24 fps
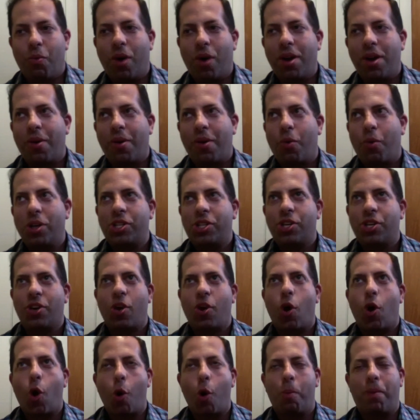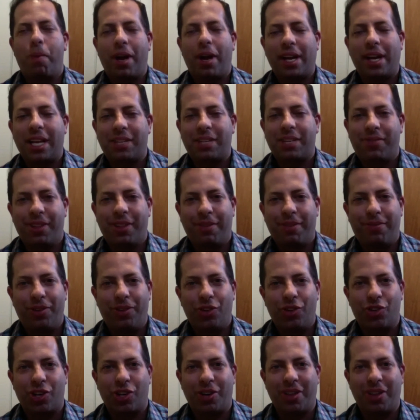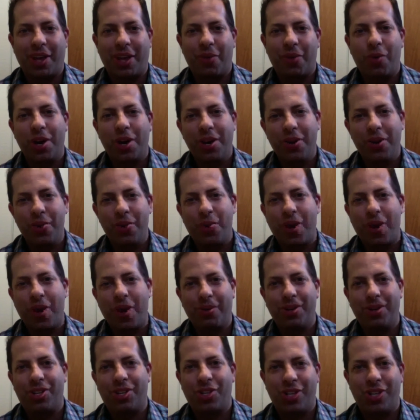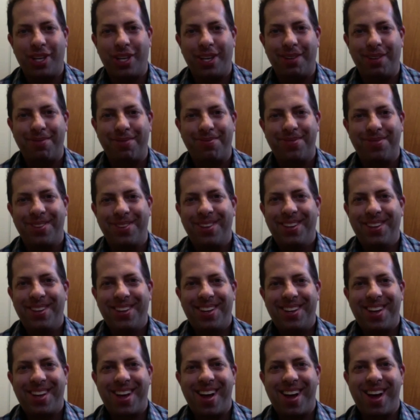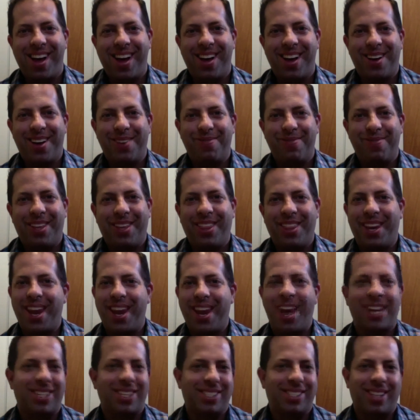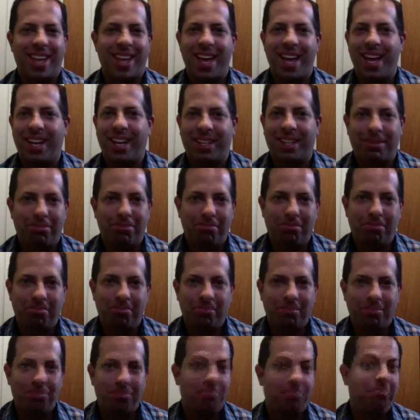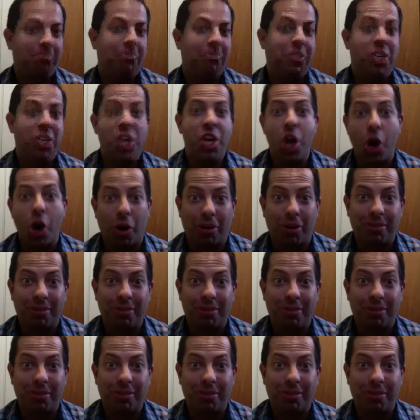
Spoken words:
What's your hope, I guess, for the future? Like, what do you want to achieve in the next year?